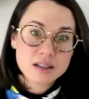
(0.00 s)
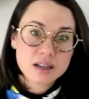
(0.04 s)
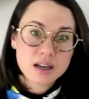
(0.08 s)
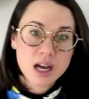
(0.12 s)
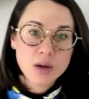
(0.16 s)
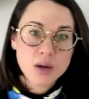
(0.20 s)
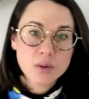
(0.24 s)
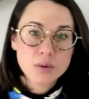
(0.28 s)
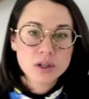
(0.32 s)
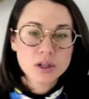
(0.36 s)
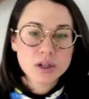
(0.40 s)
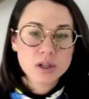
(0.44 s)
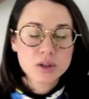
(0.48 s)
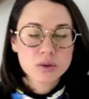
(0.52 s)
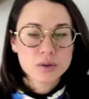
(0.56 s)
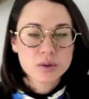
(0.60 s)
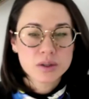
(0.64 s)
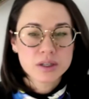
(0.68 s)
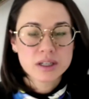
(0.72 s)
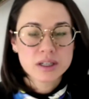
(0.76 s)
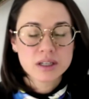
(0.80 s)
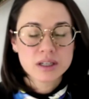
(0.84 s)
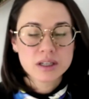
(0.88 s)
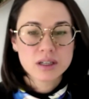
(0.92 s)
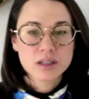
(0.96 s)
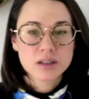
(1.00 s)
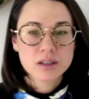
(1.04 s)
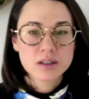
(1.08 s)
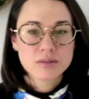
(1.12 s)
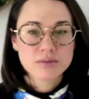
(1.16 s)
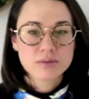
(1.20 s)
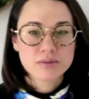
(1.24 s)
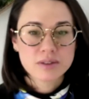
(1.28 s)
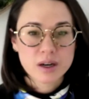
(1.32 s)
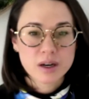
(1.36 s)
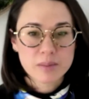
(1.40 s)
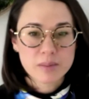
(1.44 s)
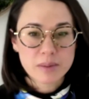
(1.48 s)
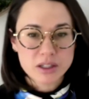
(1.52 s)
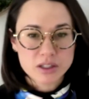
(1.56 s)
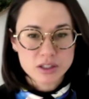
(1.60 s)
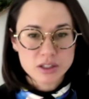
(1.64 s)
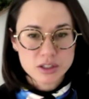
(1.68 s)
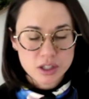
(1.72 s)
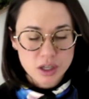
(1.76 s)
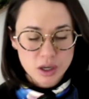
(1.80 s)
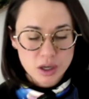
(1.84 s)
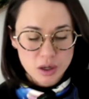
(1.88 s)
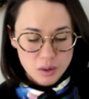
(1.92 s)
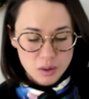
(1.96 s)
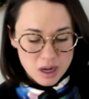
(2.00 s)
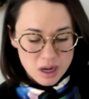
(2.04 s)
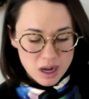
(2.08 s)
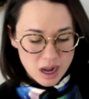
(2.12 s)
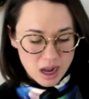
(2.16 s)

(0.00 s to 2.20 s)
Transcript: I would agree very much so.